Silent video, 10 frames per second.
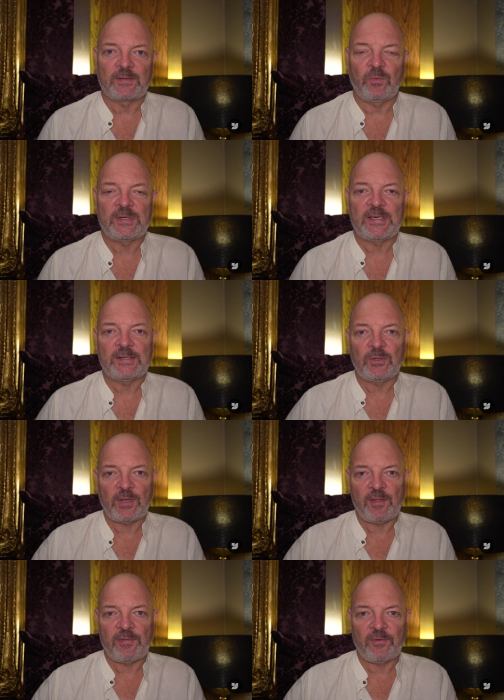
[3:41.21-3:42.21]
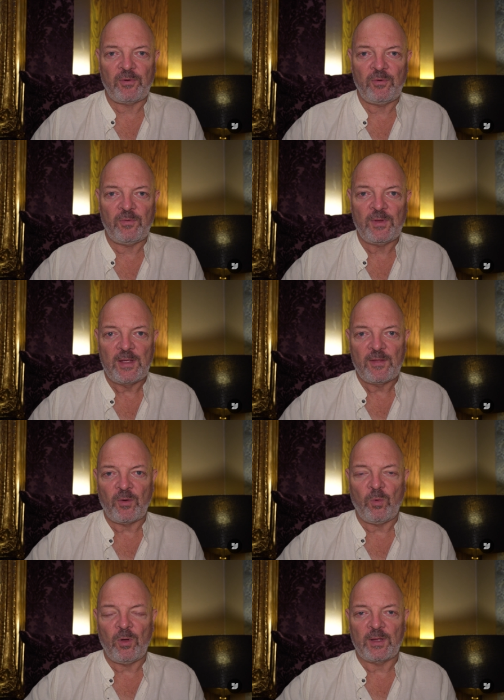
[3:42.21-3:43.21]
which is looking through the
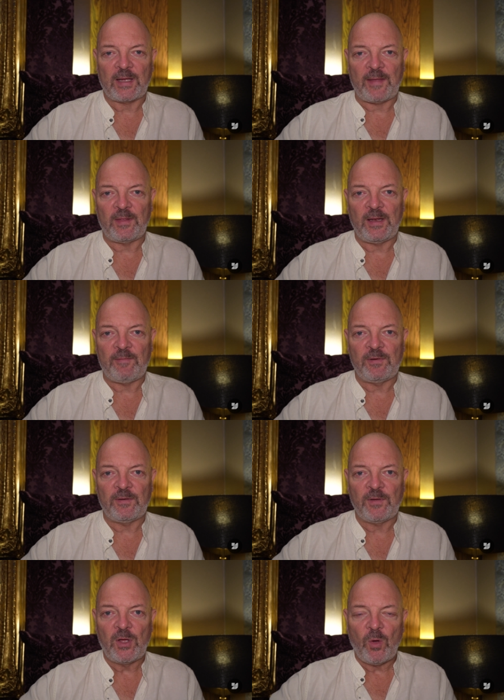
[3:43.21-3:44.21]
work at the level of